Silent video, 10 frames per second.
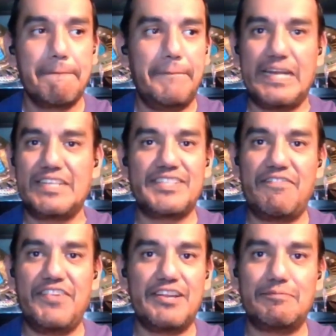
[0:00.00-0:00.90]
But it's
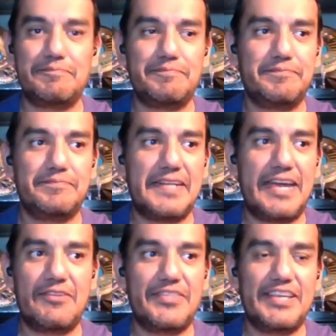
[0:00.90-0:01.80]
not fair.
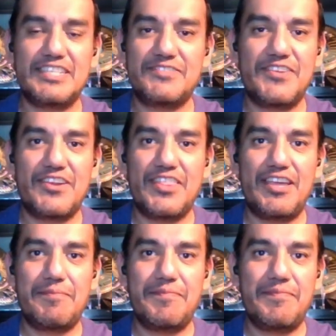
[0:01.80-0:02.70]
I don't think it's fair to
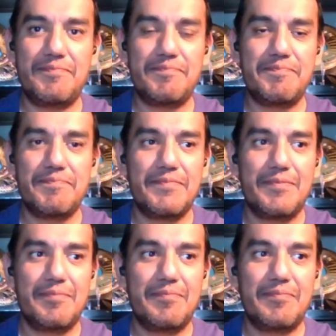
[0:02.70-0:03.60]
them.
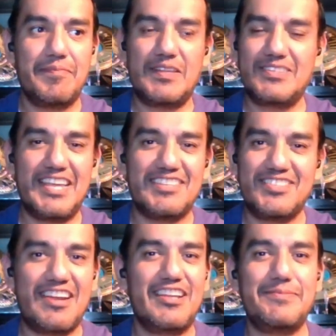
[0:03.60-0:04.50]
Because again,
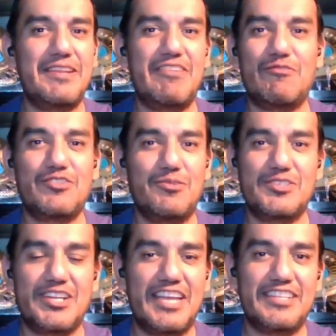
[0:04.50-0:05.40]
Saturday Night's Main Event was
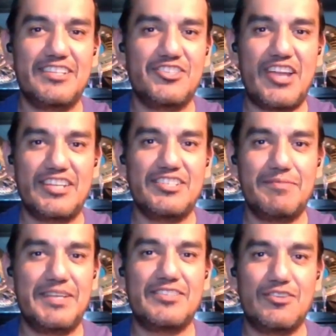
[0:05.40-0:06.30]
always going to get the attraction
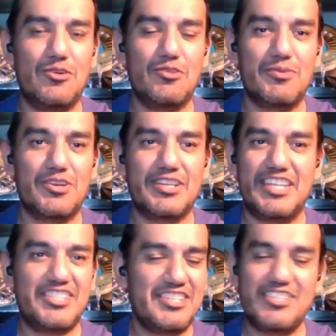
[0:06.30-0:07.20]
because of Goldberg. The
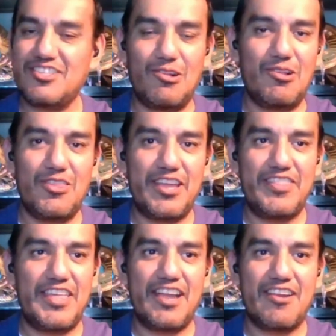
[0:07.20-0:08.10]
attention's all
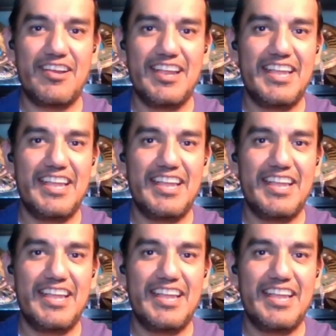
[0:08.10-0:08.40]
in there.